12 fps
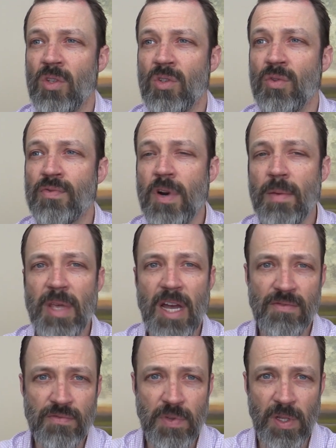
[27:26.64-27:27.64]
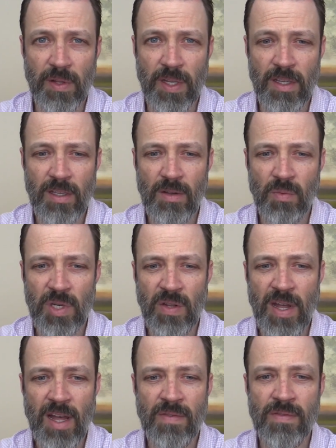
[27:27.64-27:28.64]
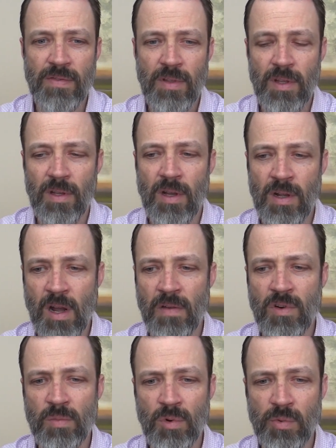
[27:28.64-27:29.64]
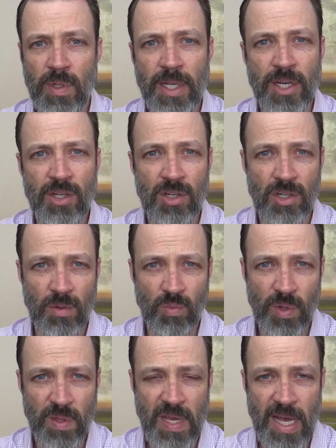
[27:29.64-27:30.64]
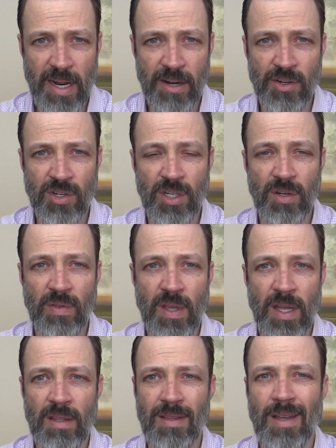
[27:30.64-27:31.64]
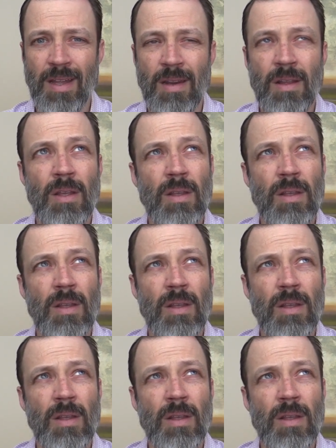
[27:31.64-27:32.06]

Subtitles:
So from that feeling, when you have a comfortable relationship with that energy, or the